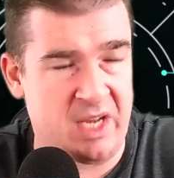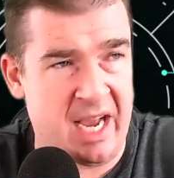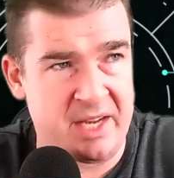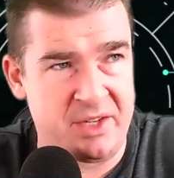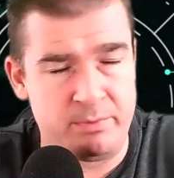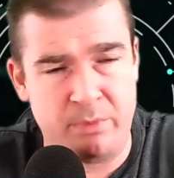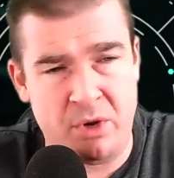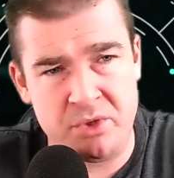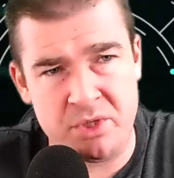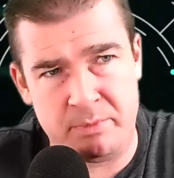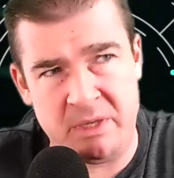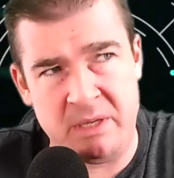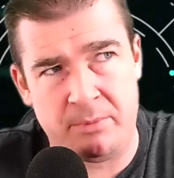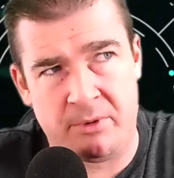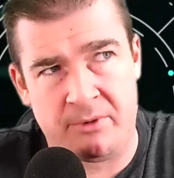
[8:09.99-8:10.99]
Guys, most
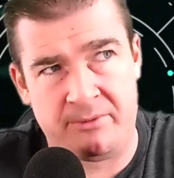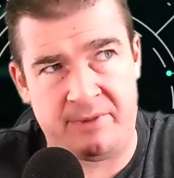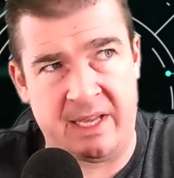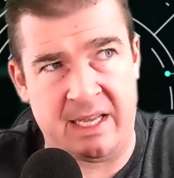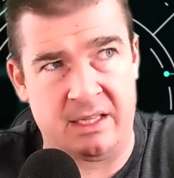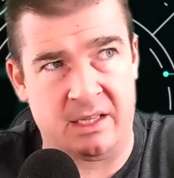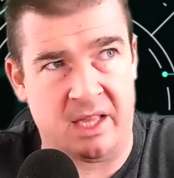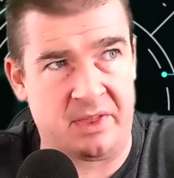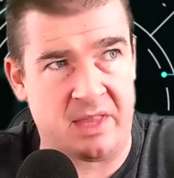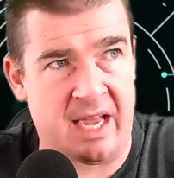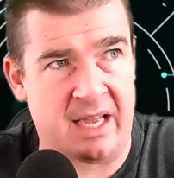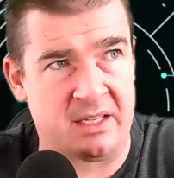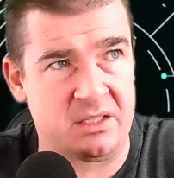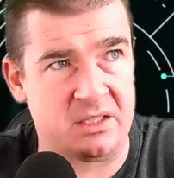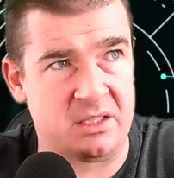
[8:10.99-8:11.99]
people fail at that.